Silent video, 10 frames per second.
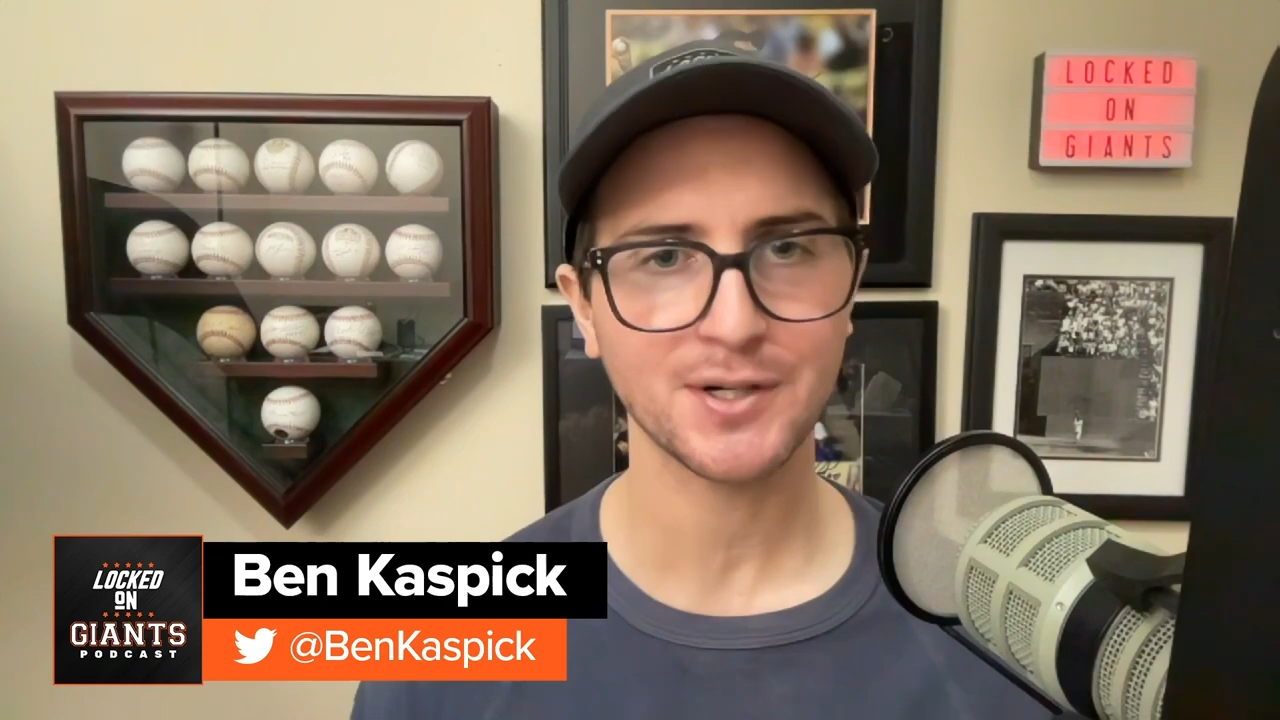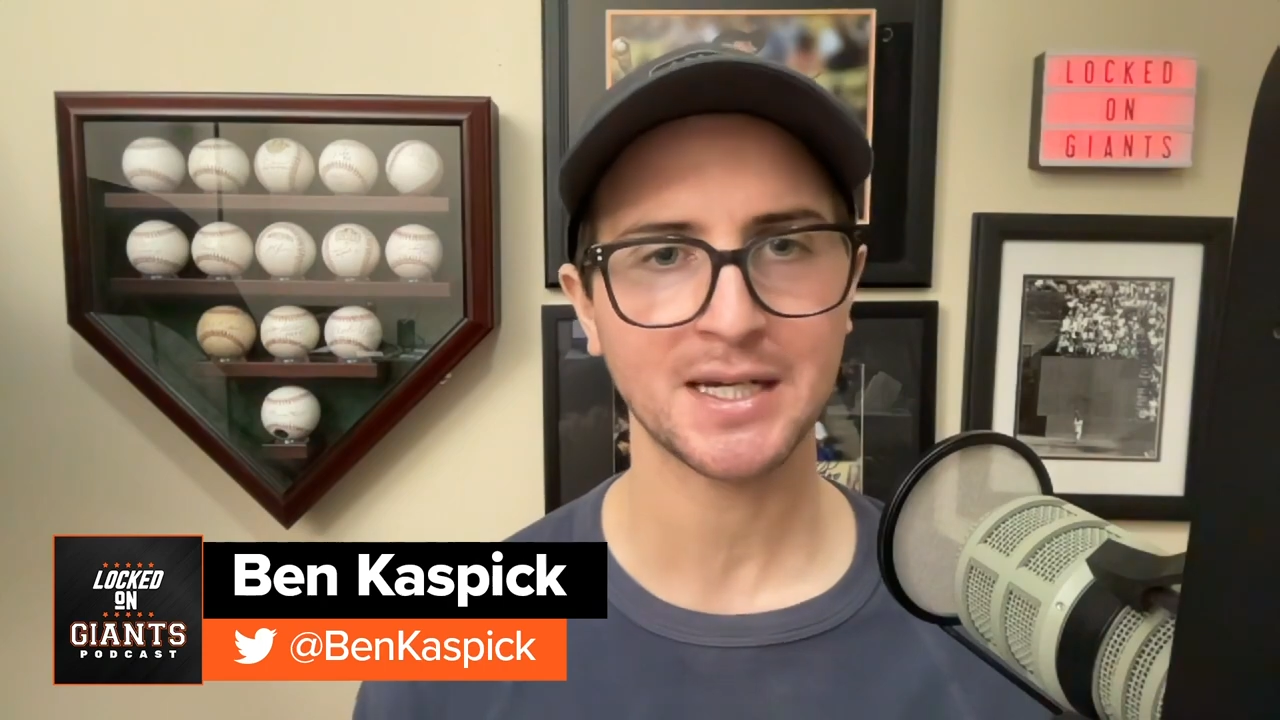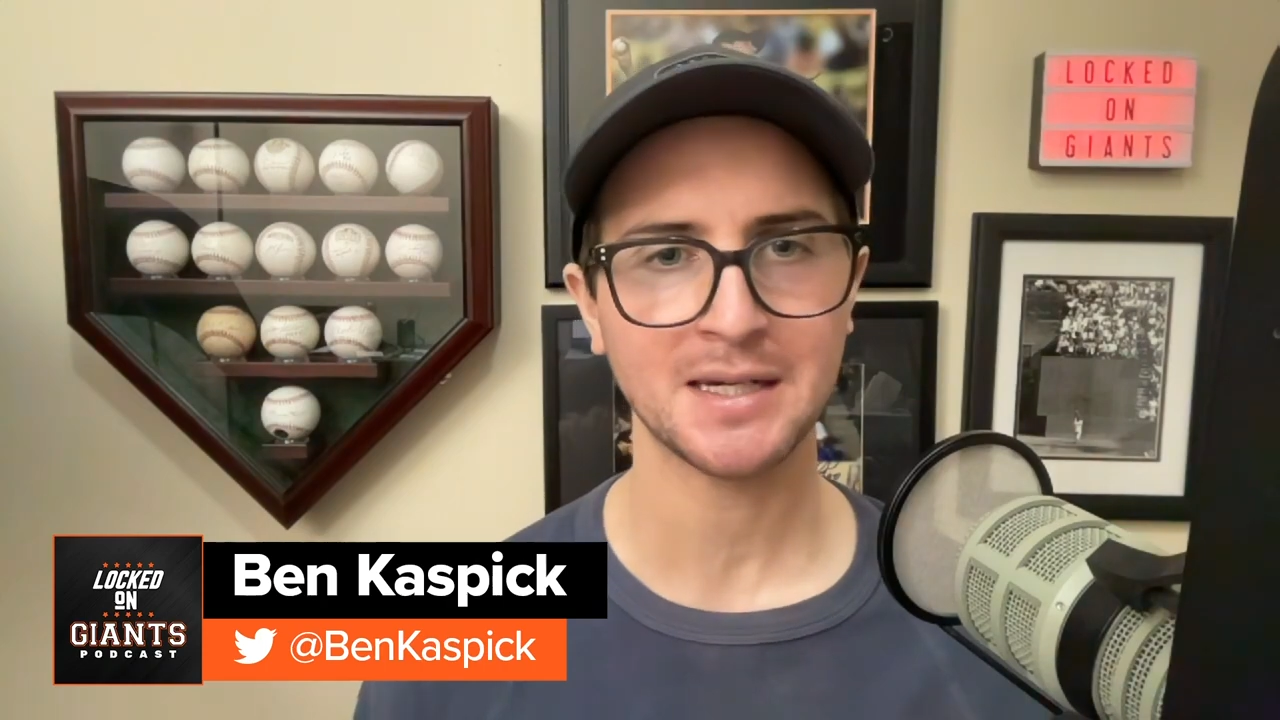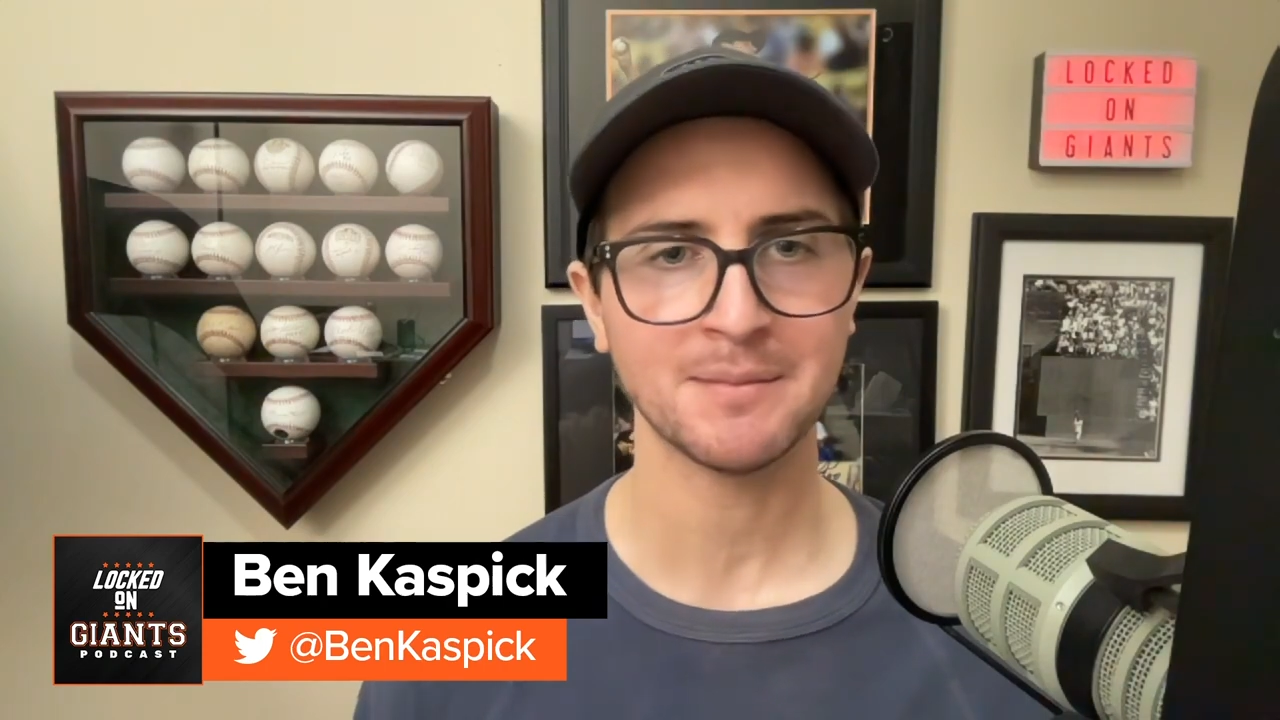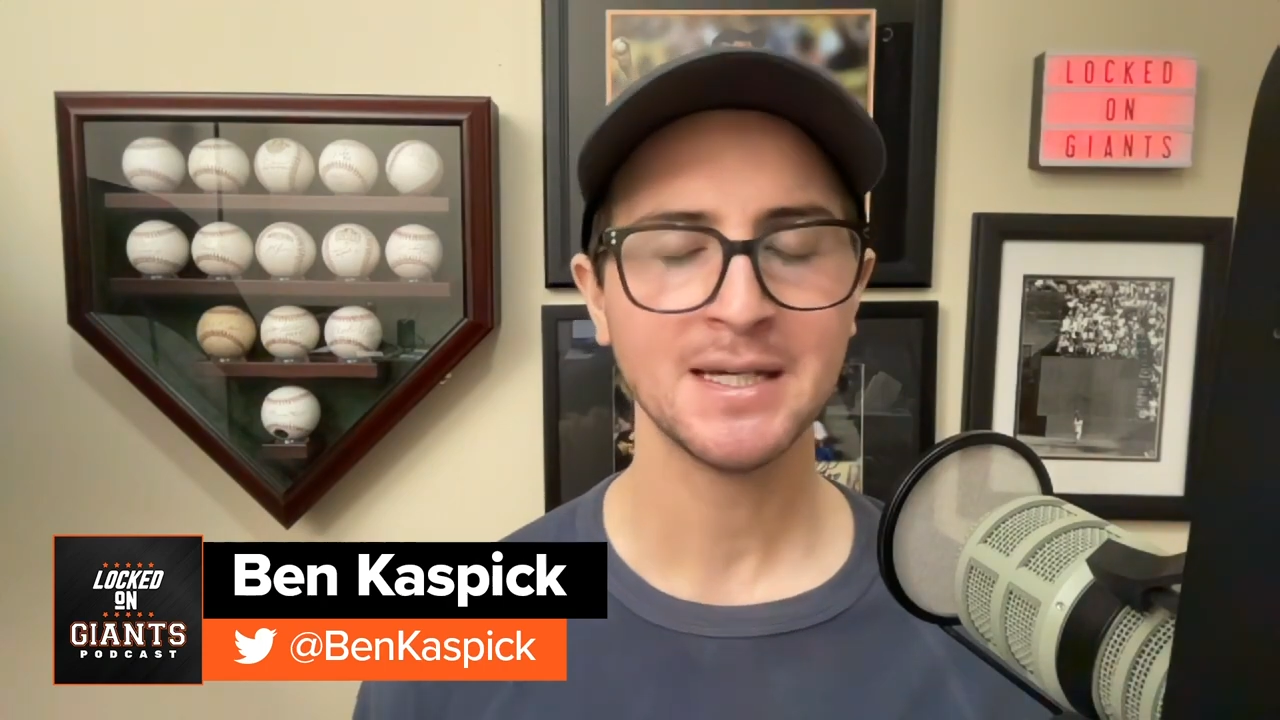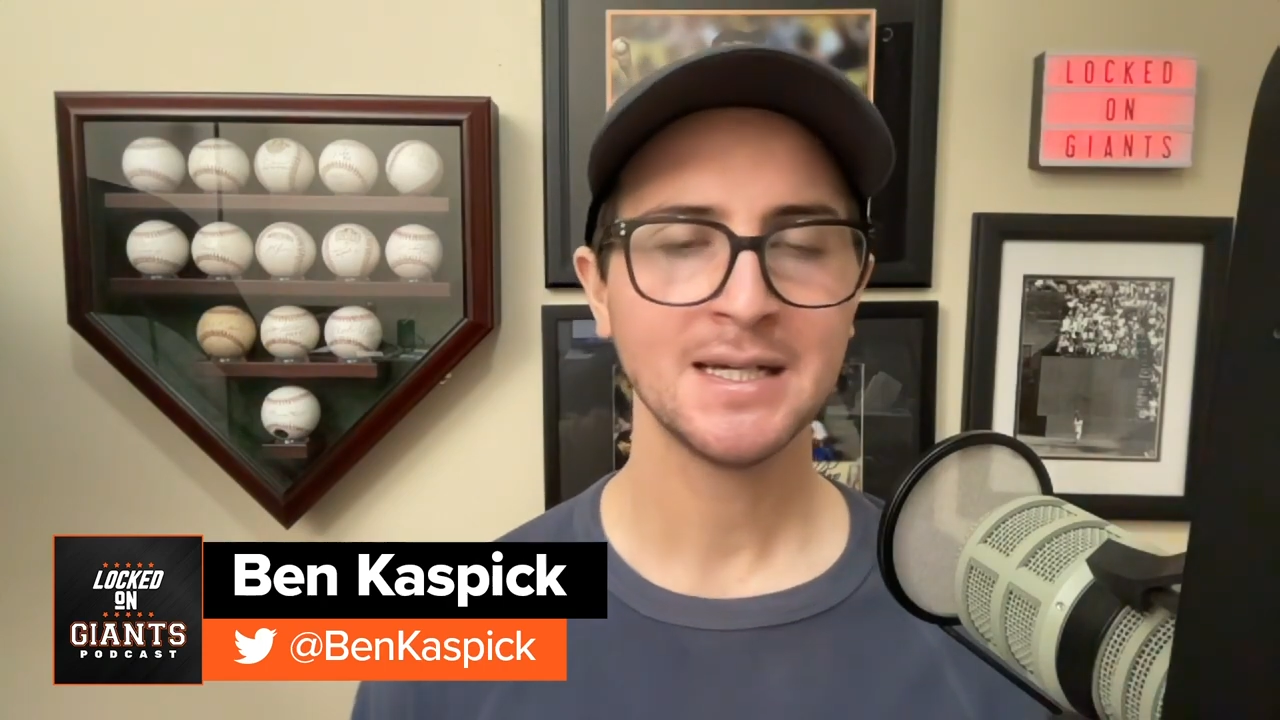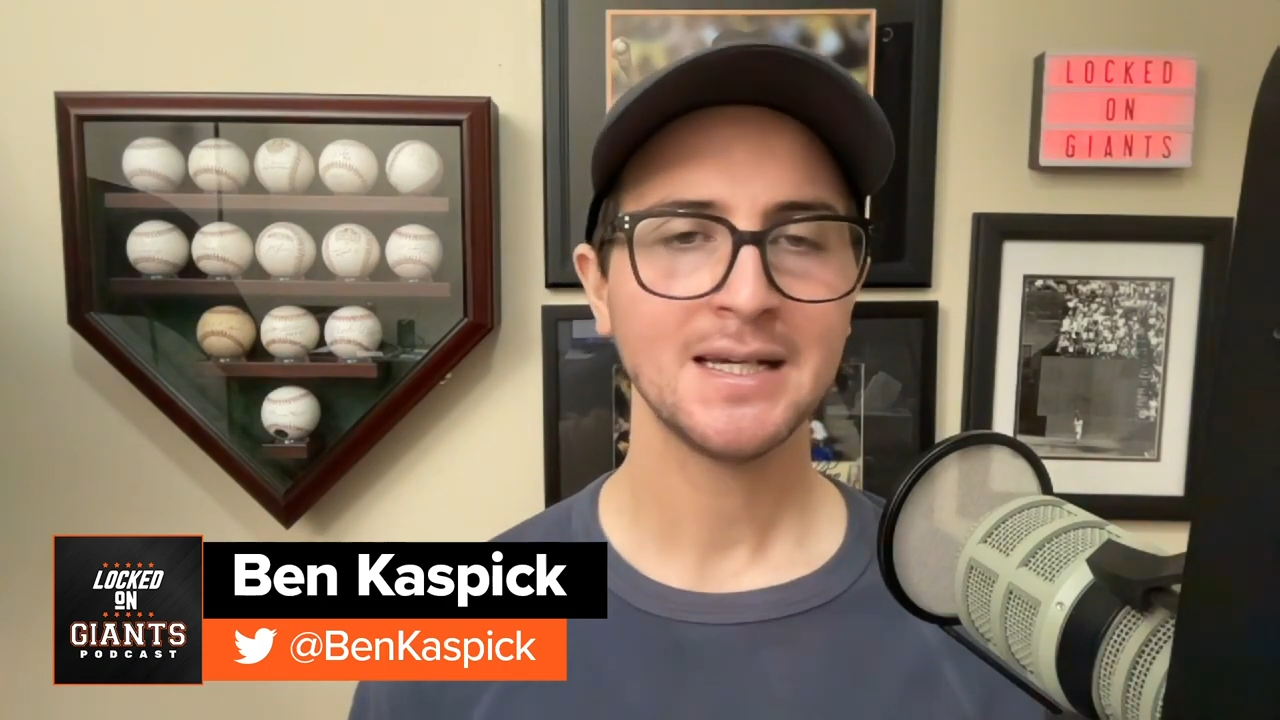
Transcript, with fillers: game